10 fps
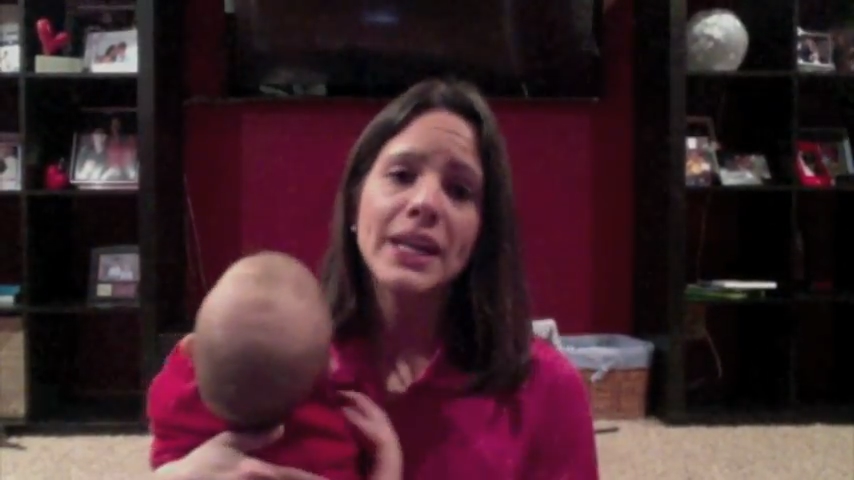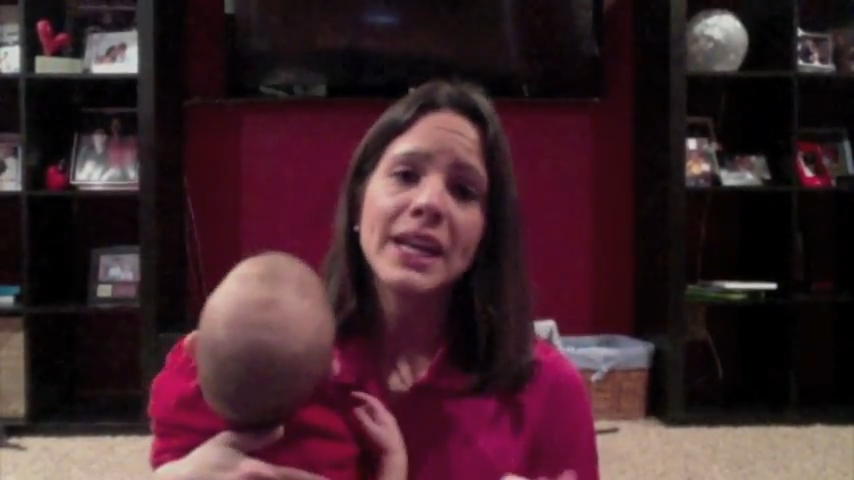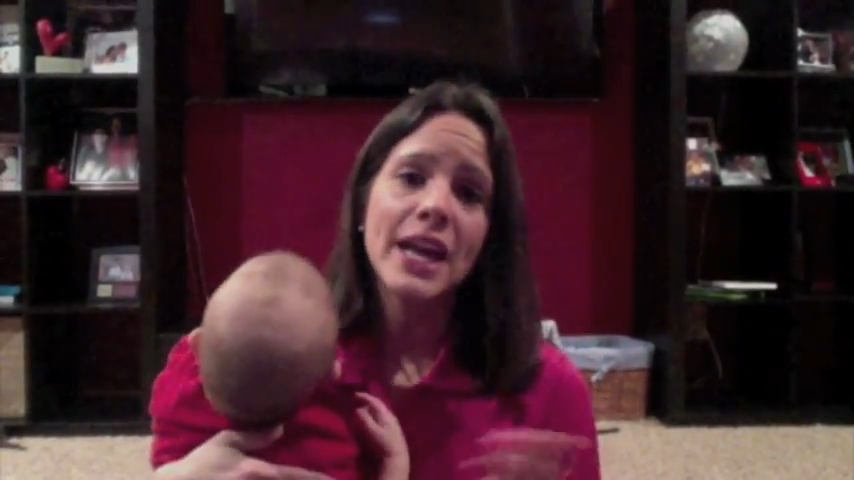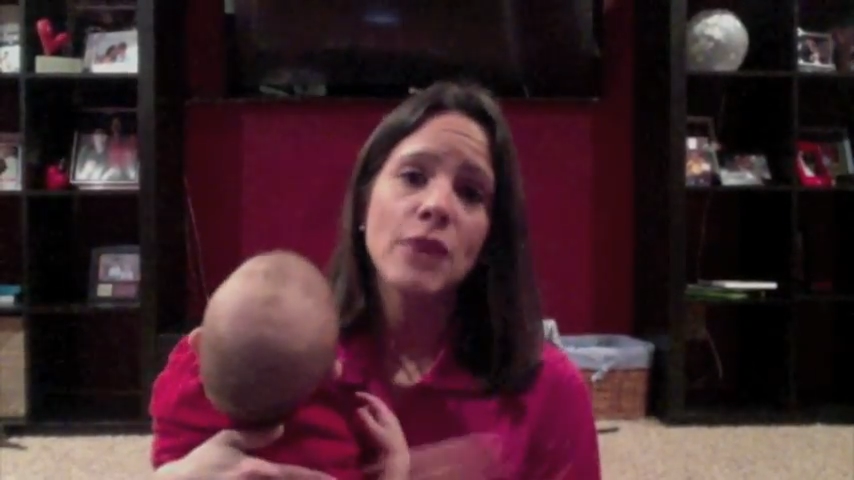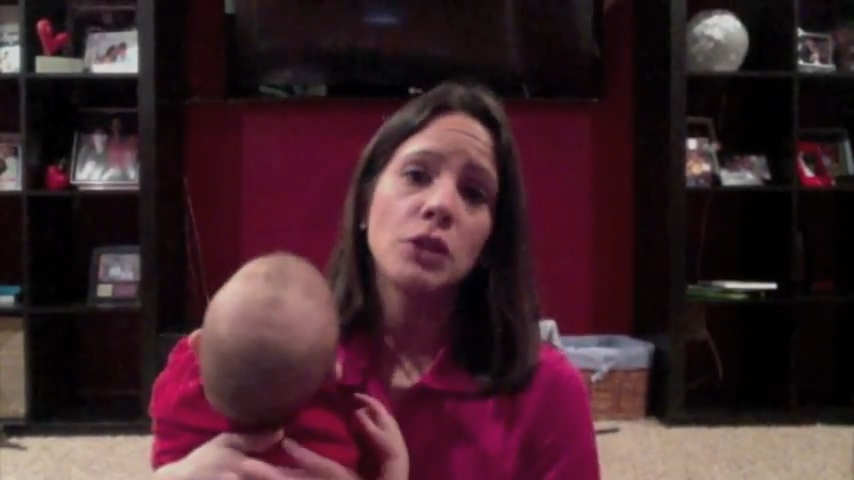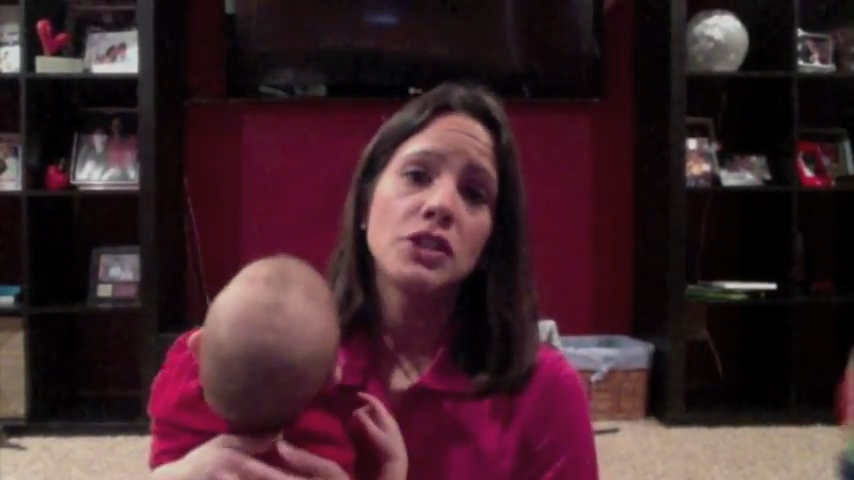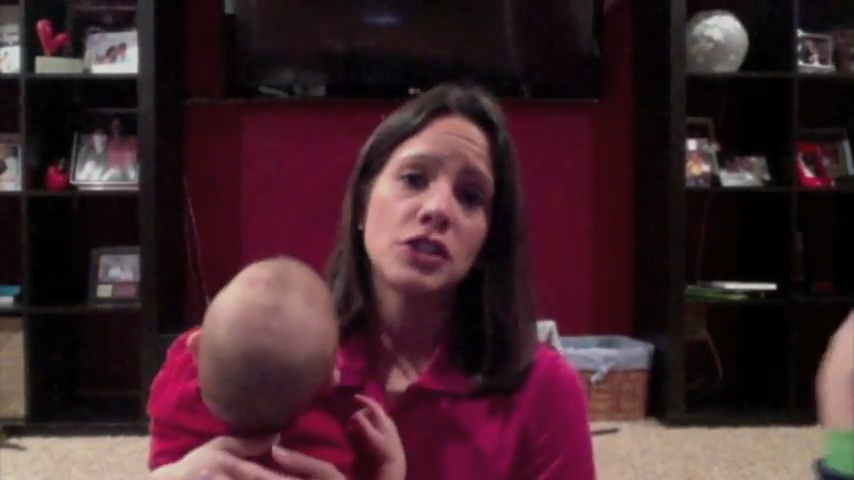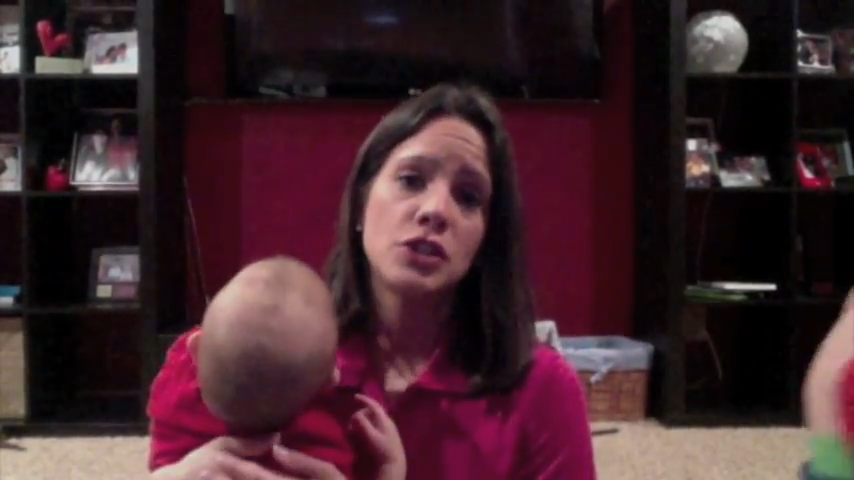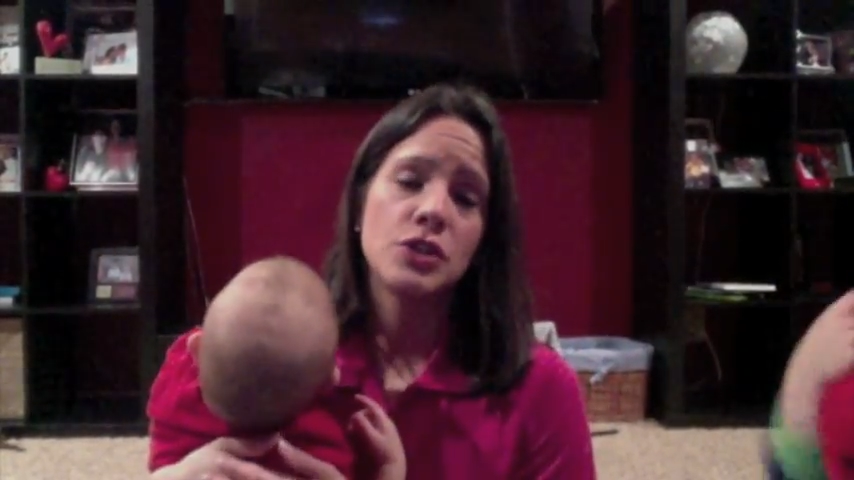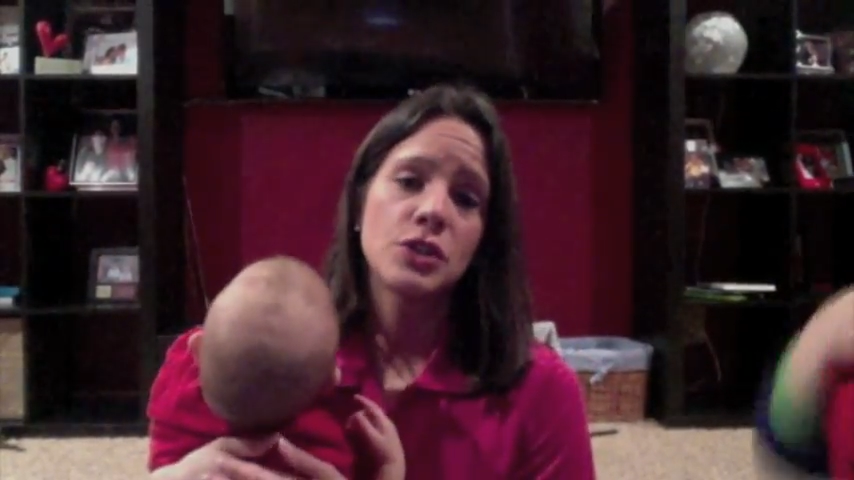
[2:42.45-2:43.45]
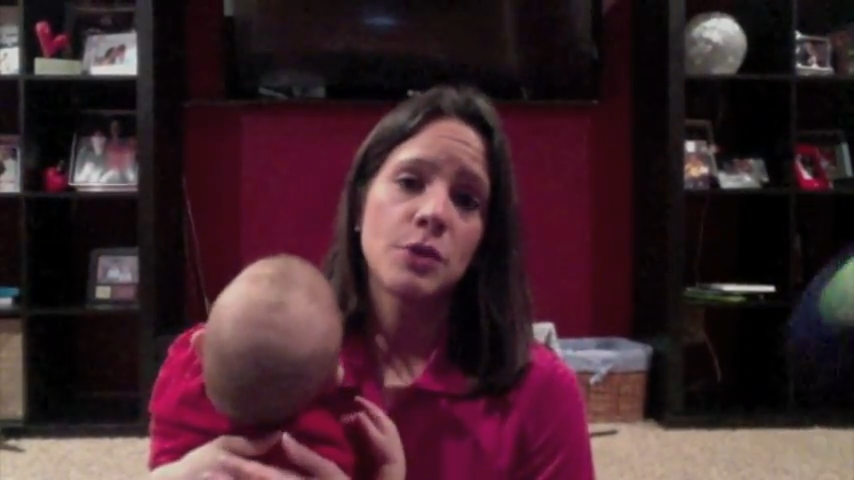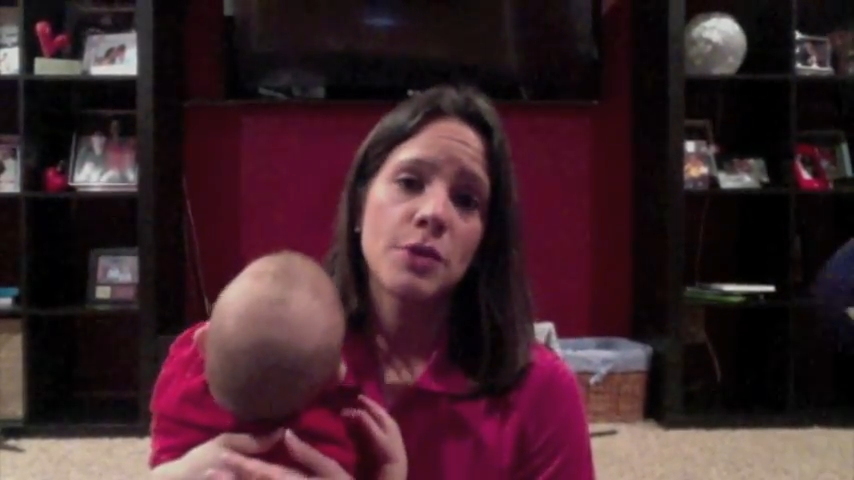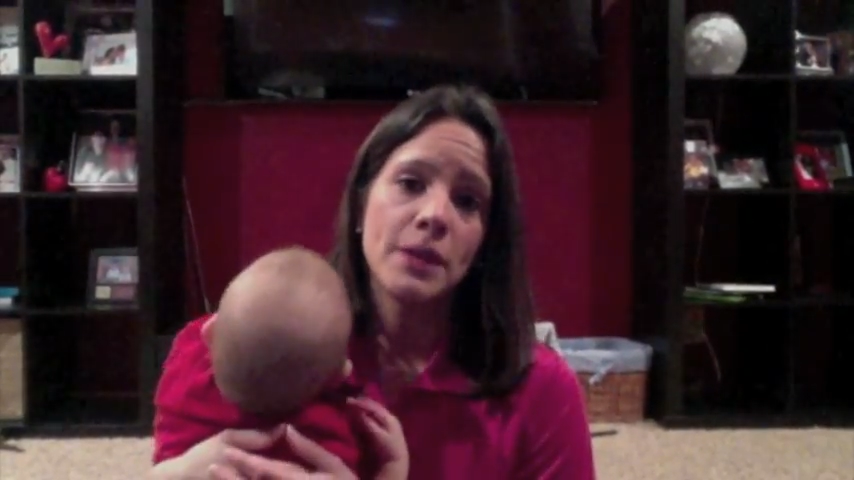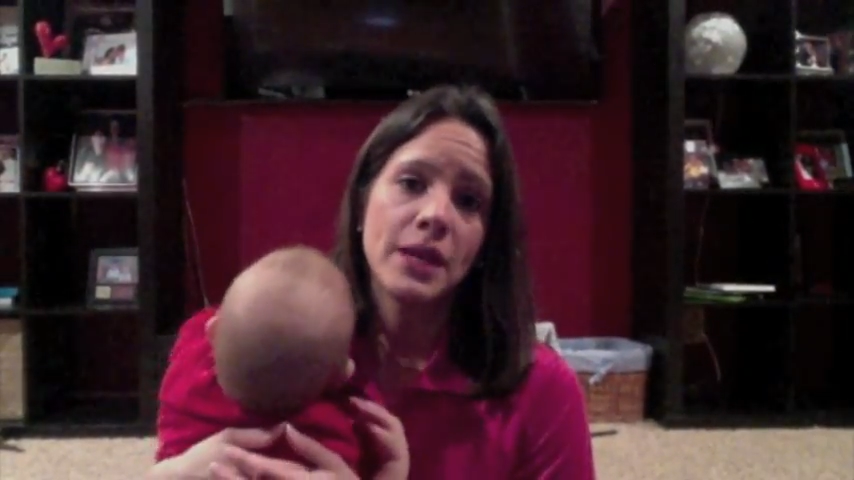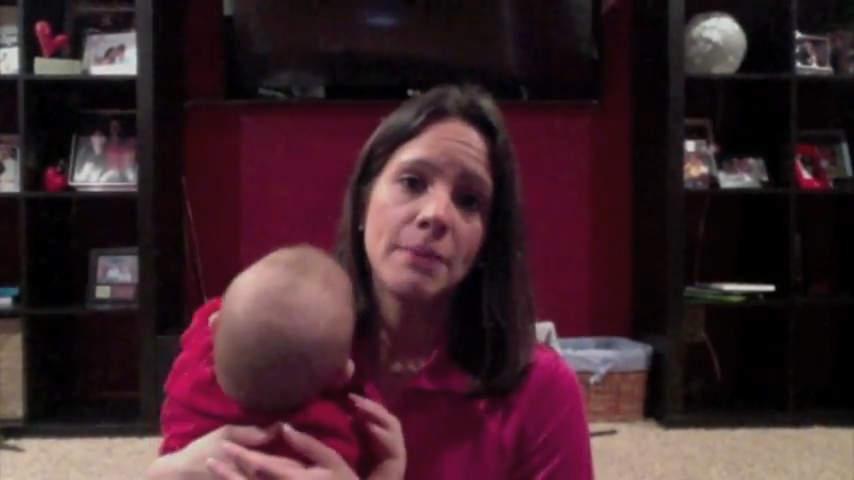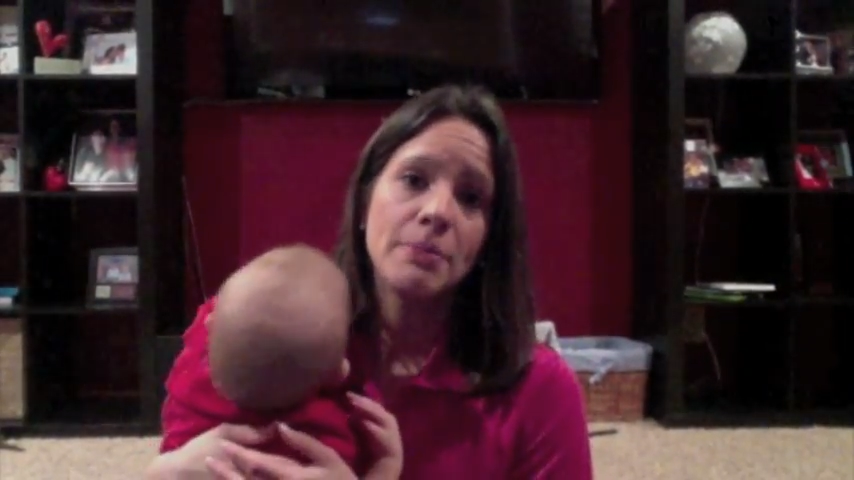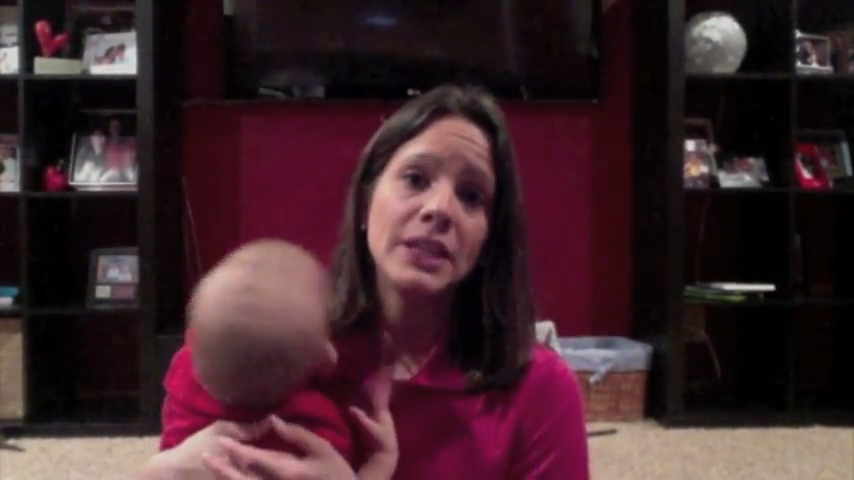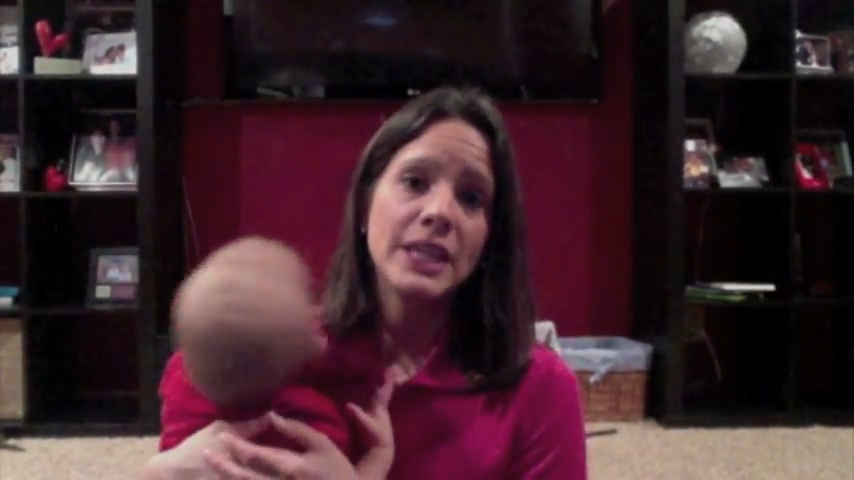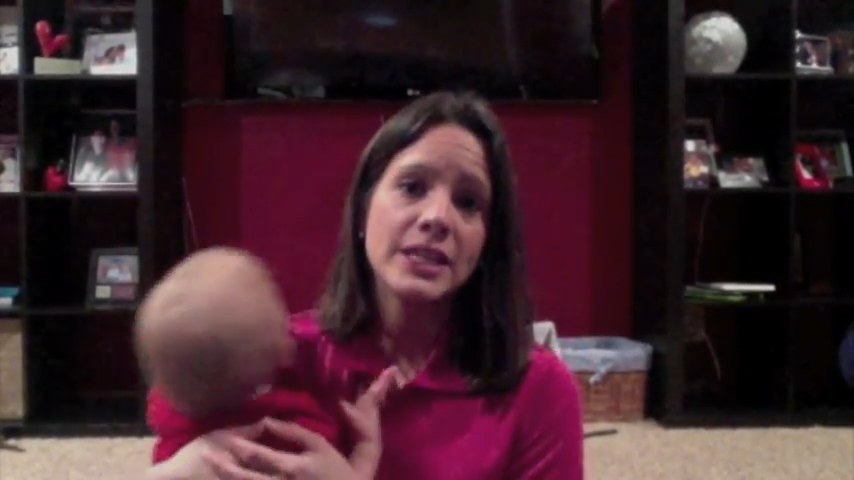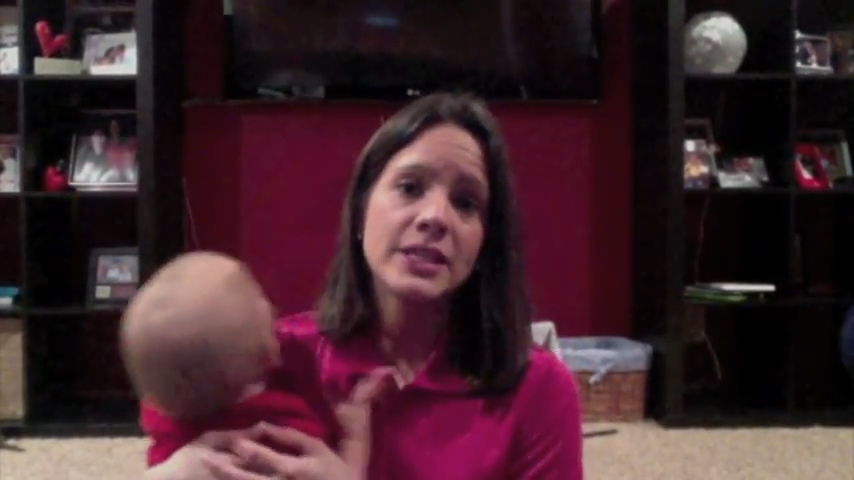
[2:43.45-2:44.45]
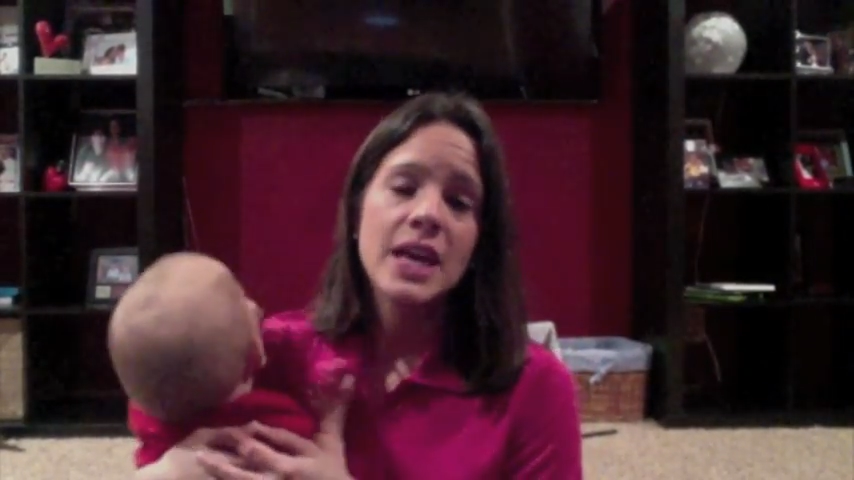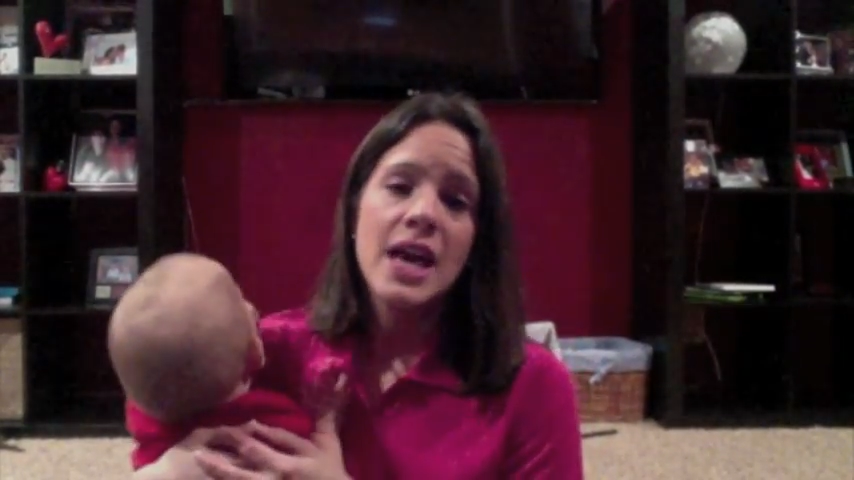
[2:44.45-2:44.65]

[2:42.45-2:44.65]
again, wants to do this with me, please,